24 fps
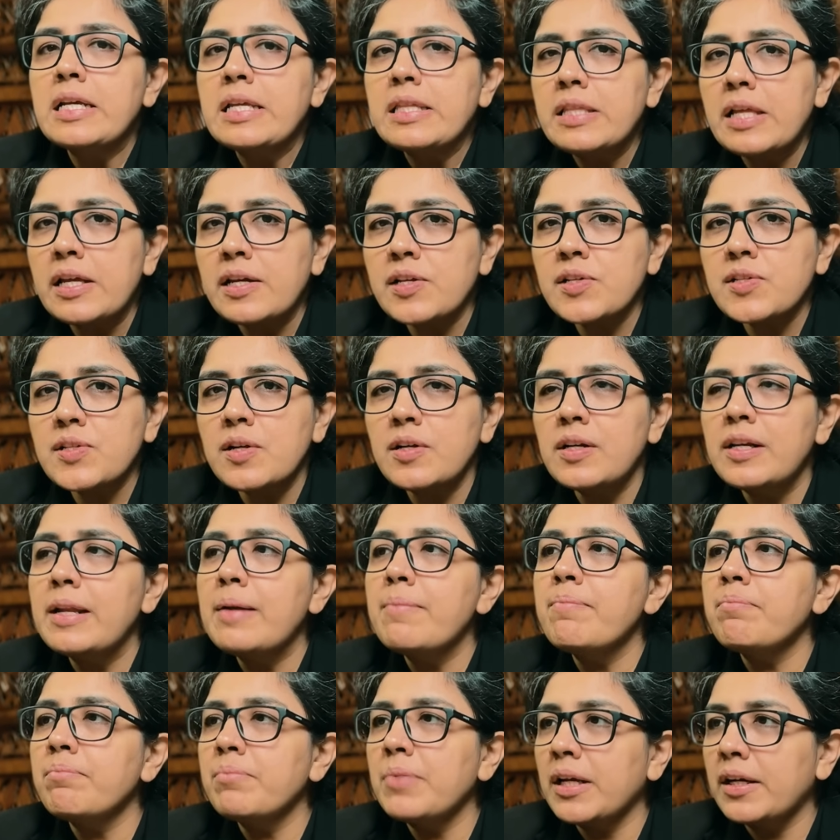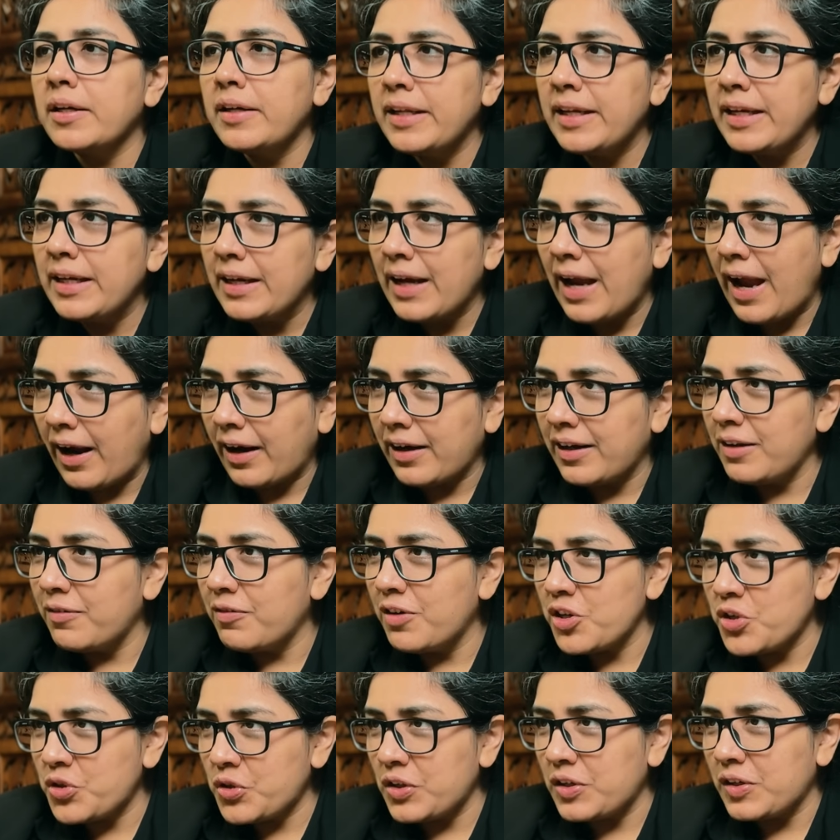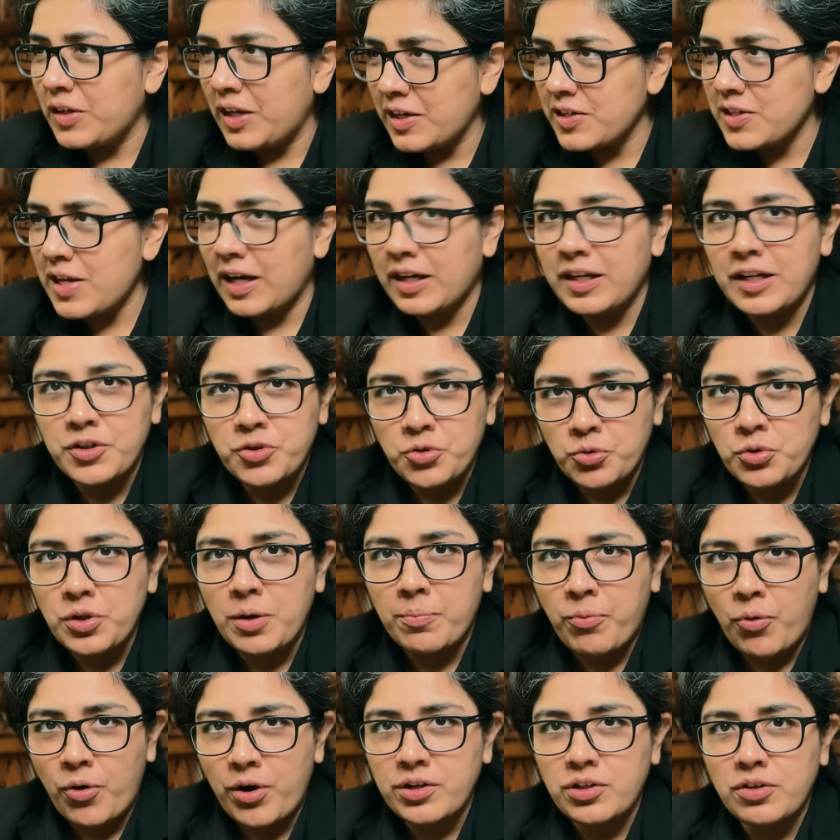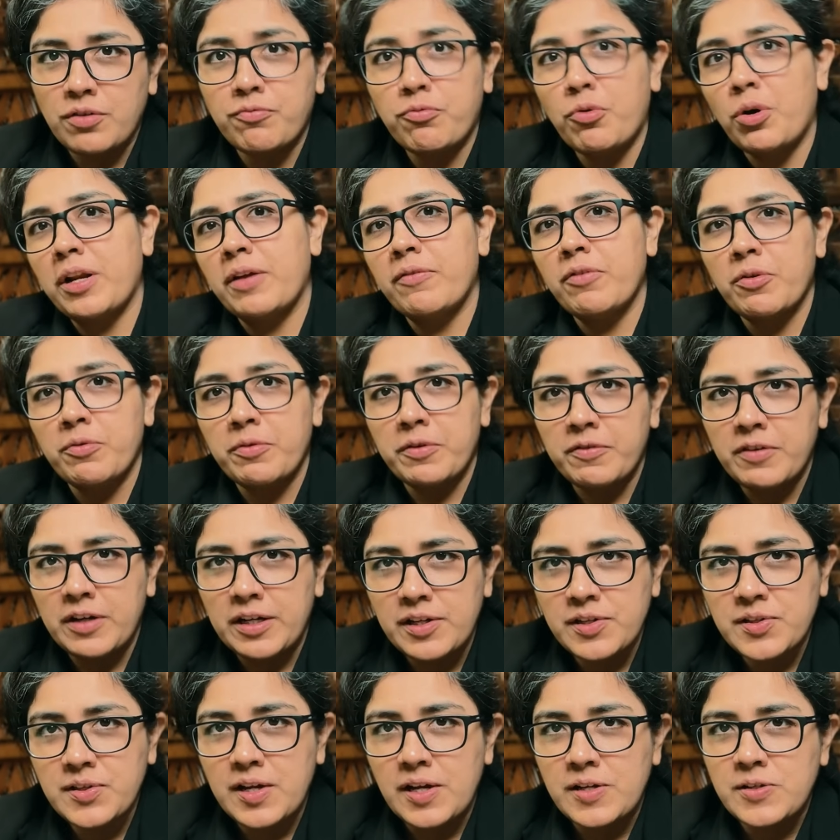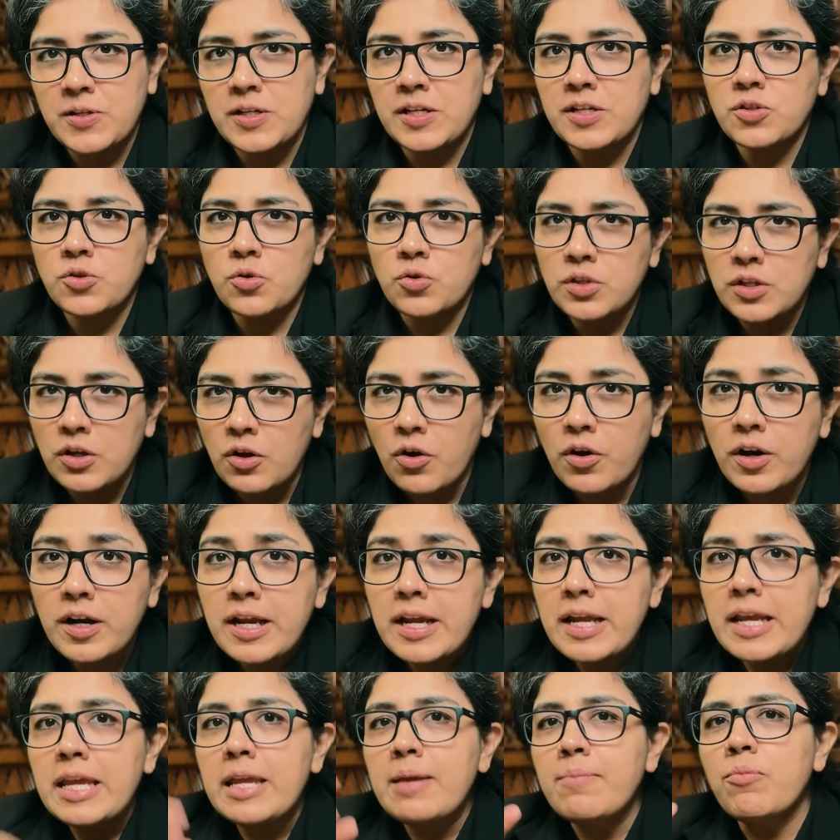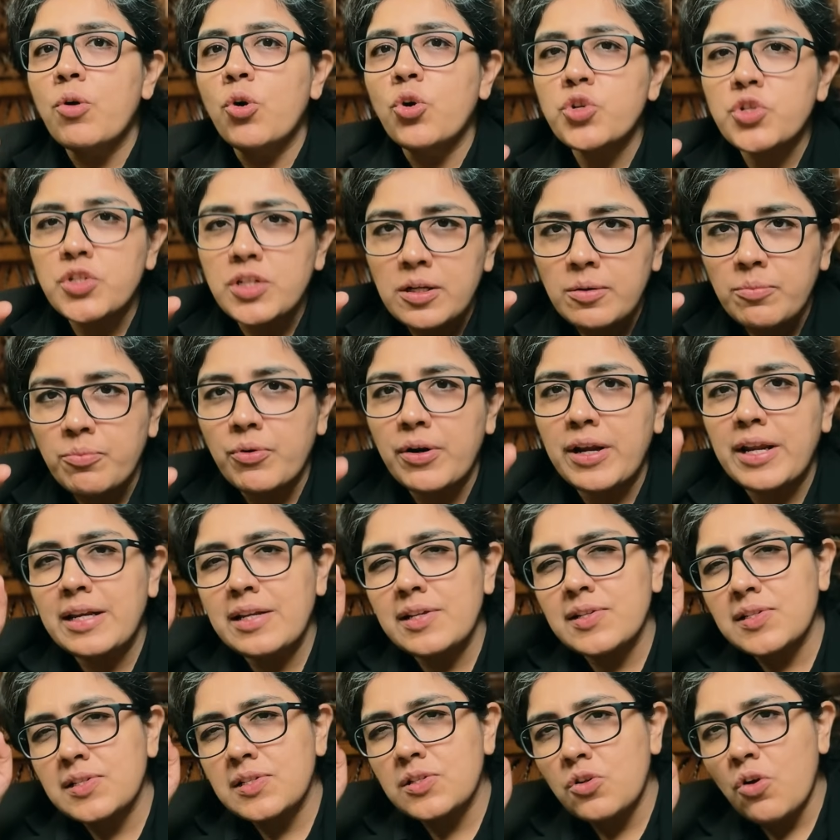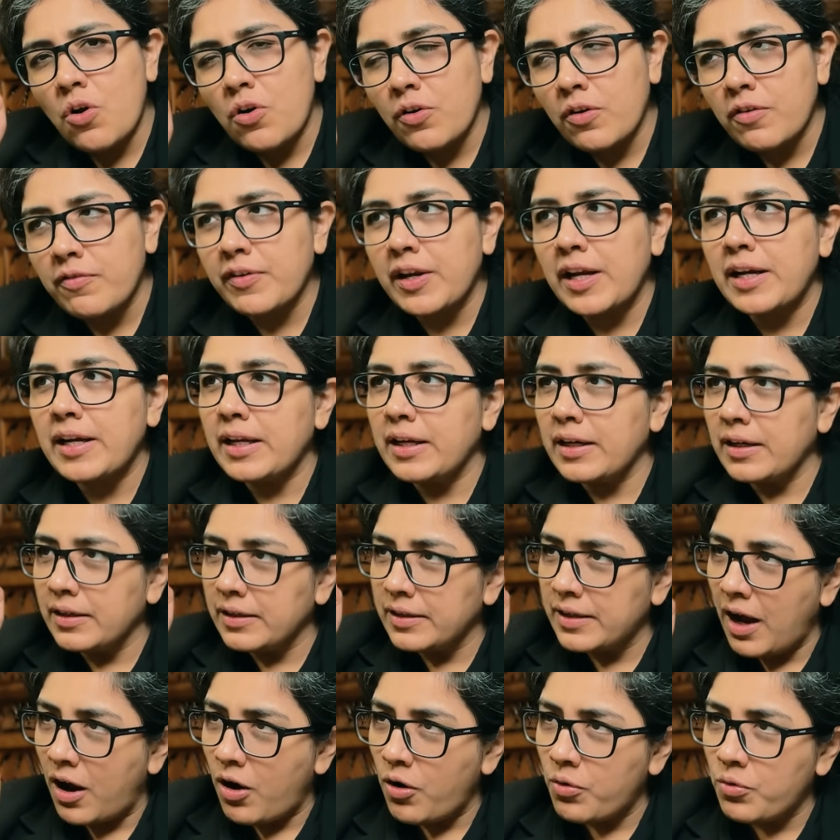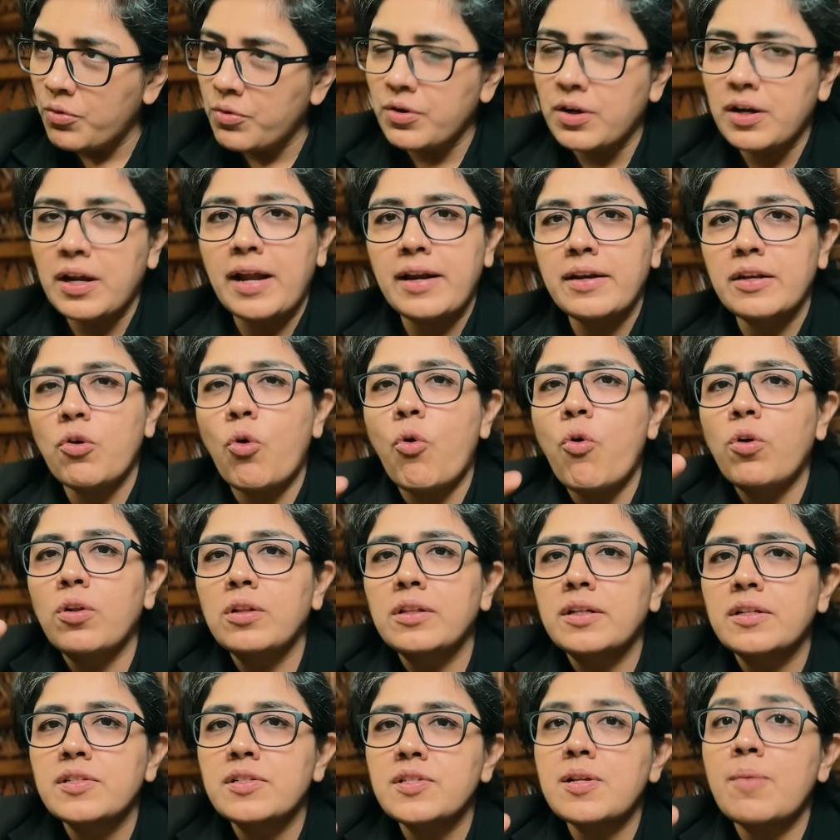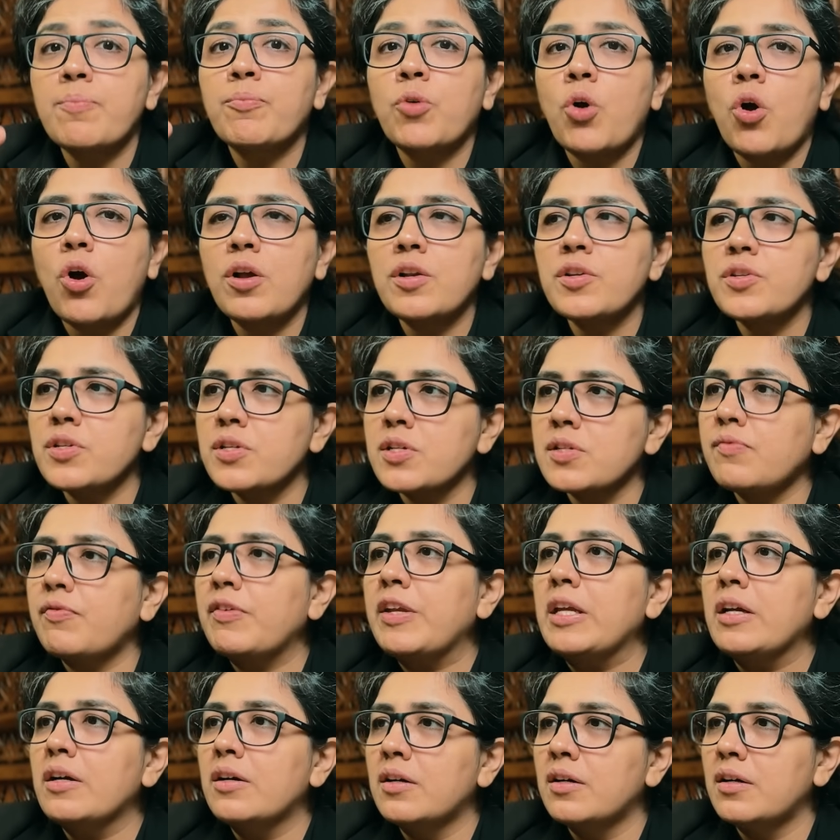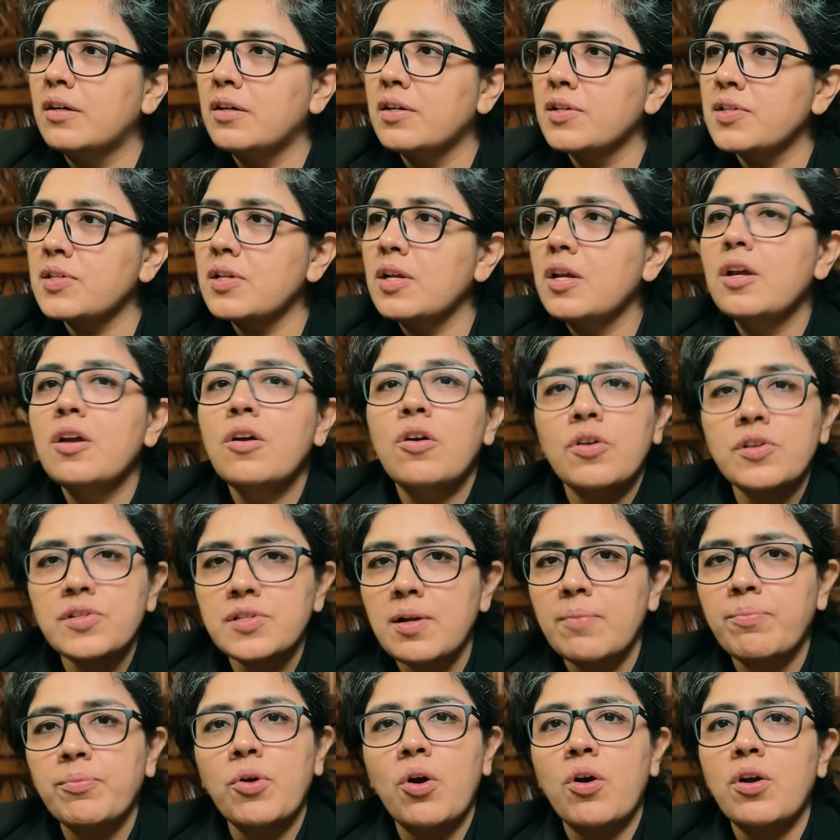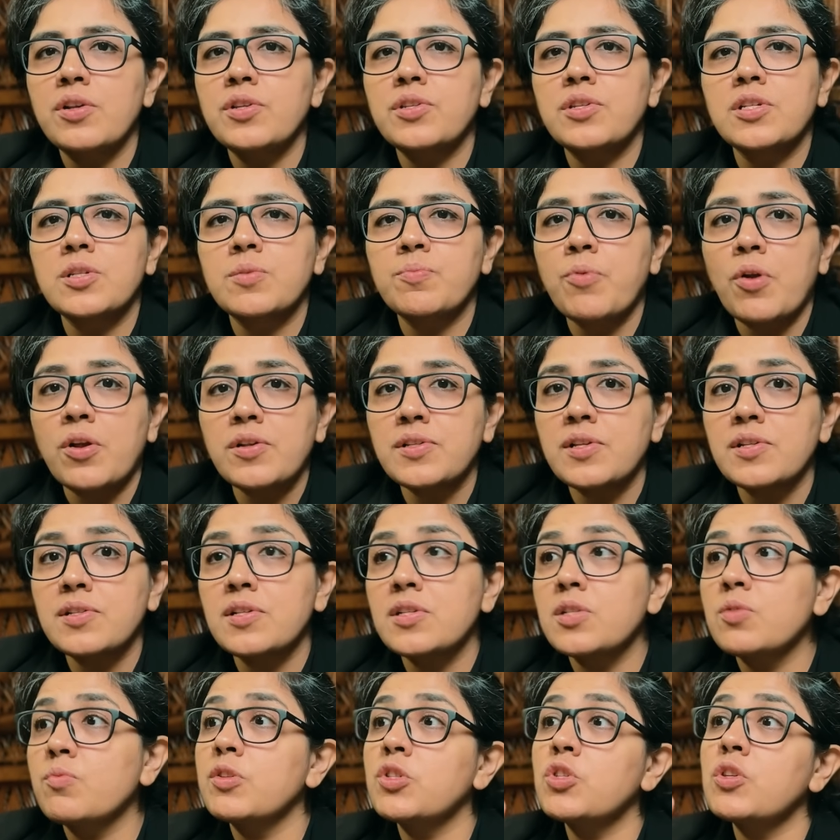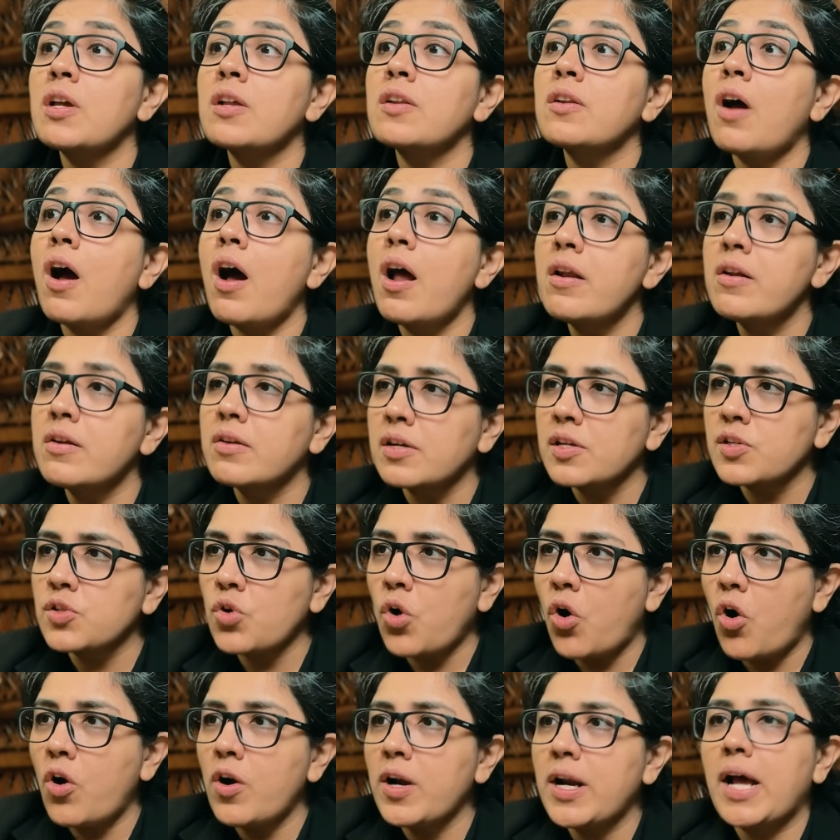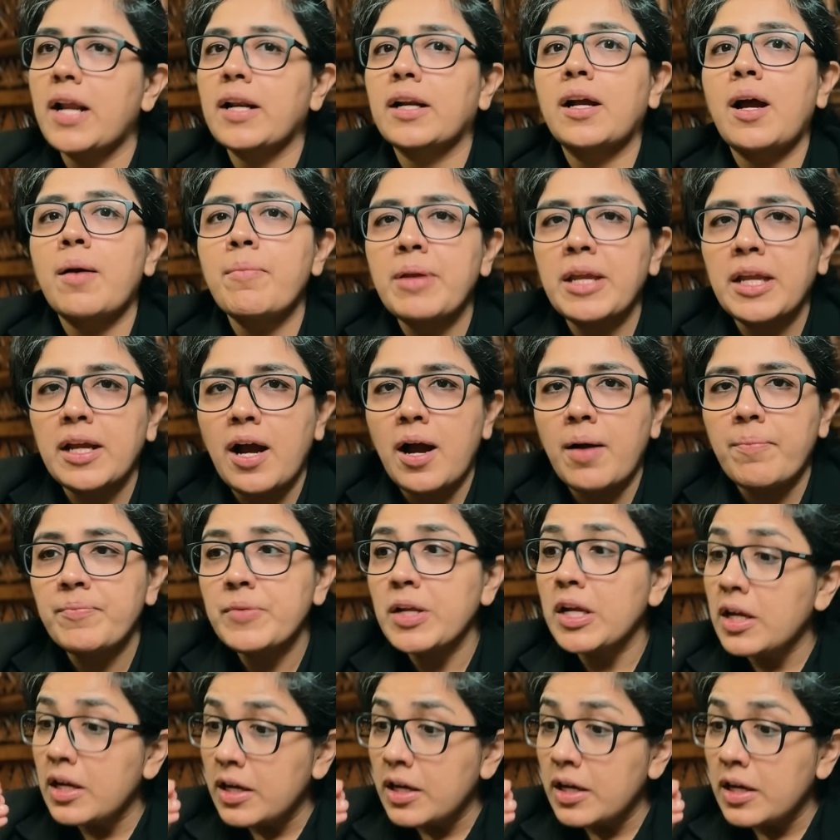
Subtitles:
There is a limbic deactivation, exactly to the point of whatever we were discussing. So the emotional brain is sort of getting down, and all the subconscious fears or subconscious processes which are unresolved are coming up.